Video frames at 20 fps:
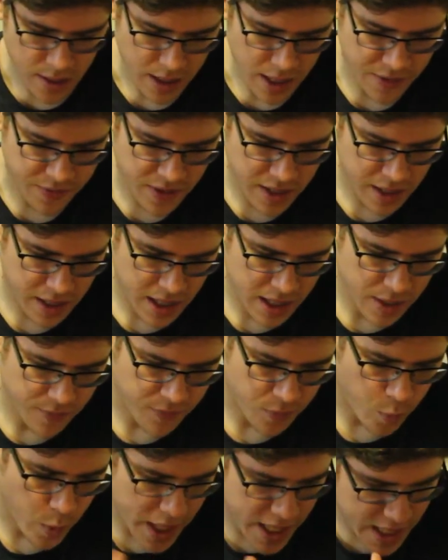I think kind
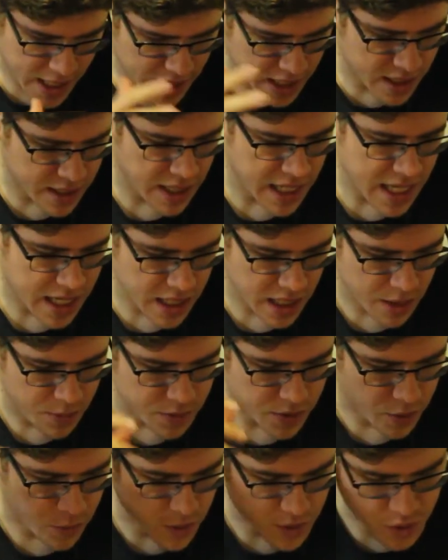of waiting and getting it
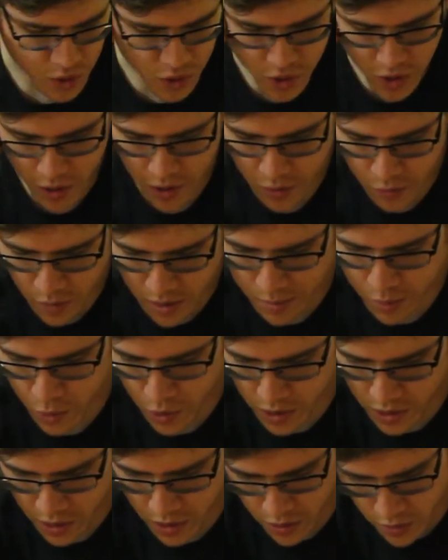with the Crystal Shard
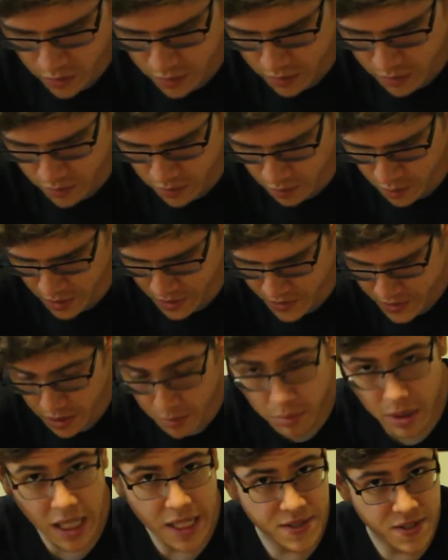3.0 was a
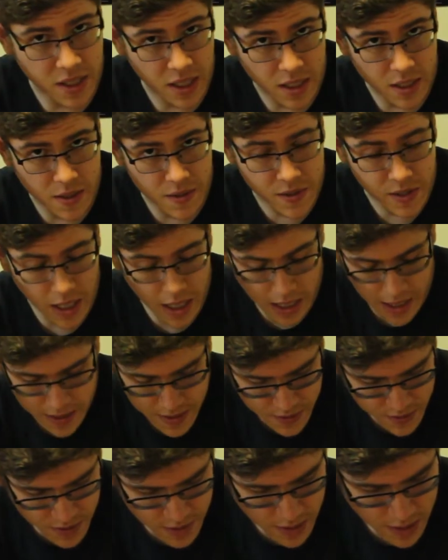blessing in
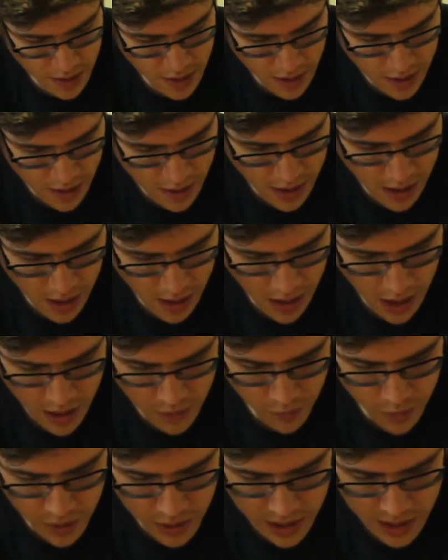disguise. I
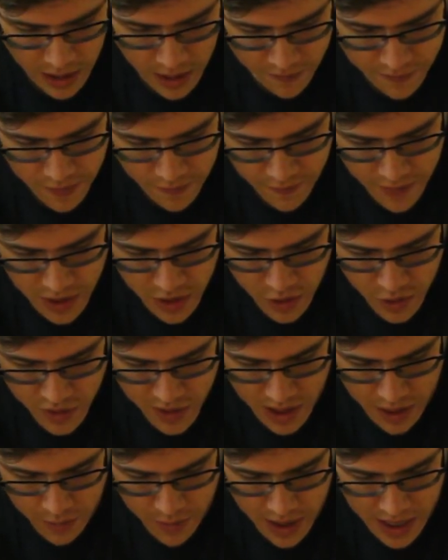really love the
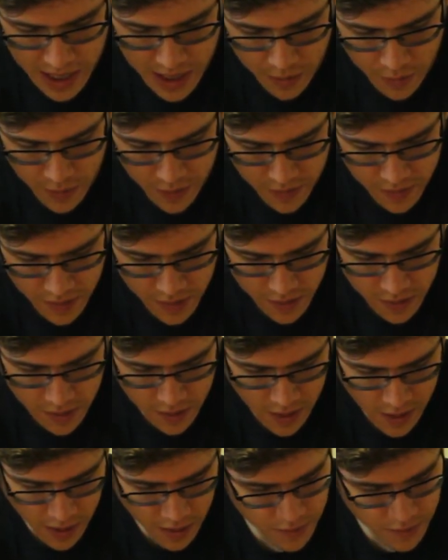features that we get with it.